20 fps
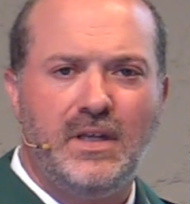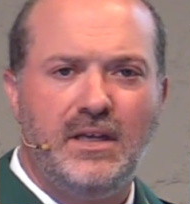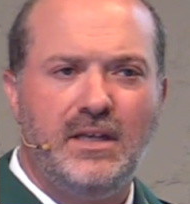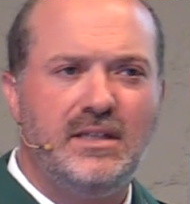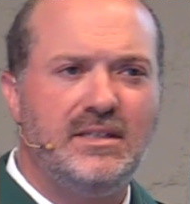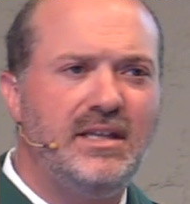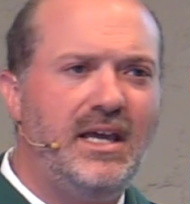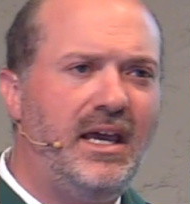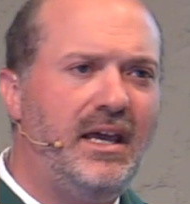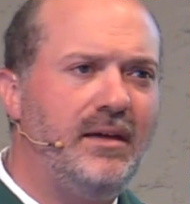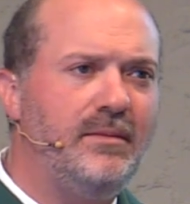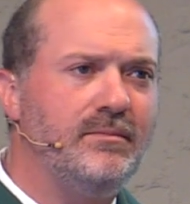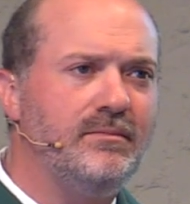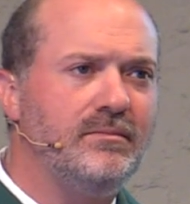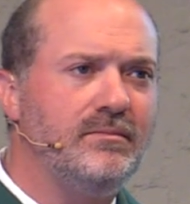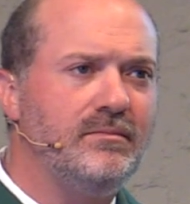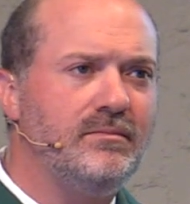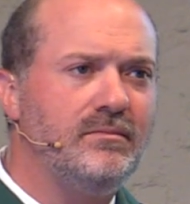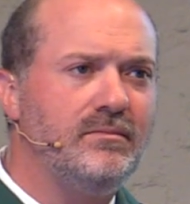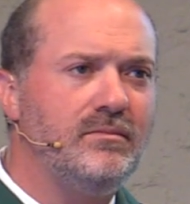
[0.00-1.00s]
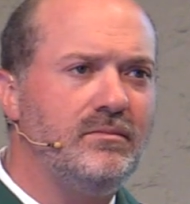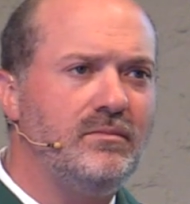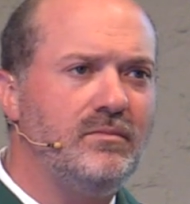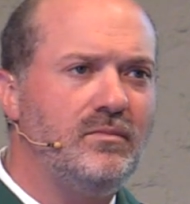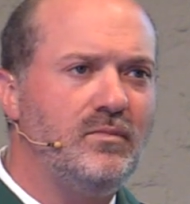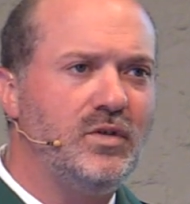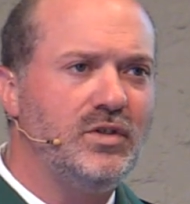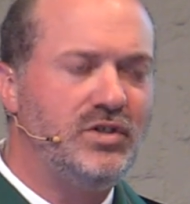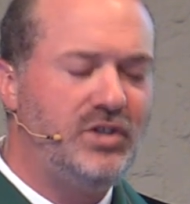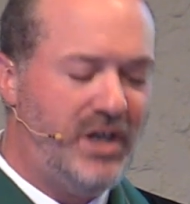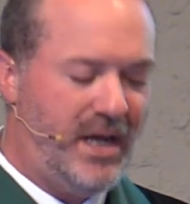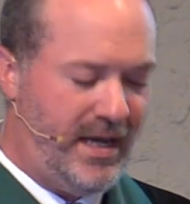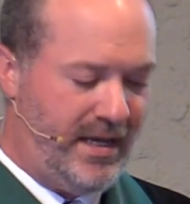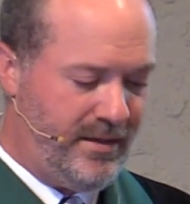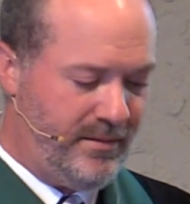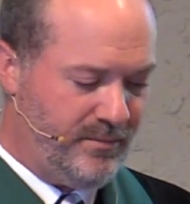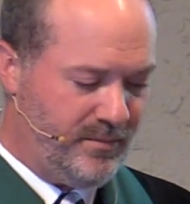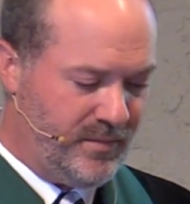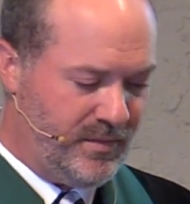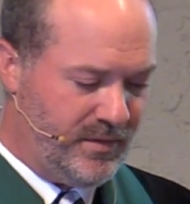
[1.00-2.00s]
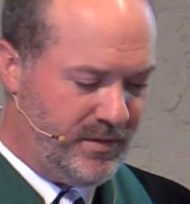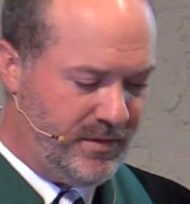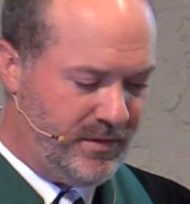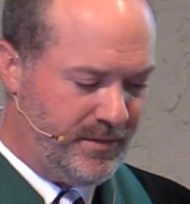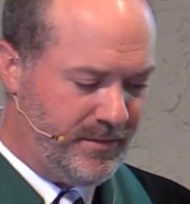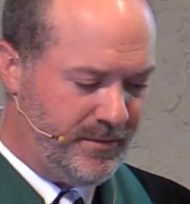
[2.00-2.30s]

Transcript: His name was James.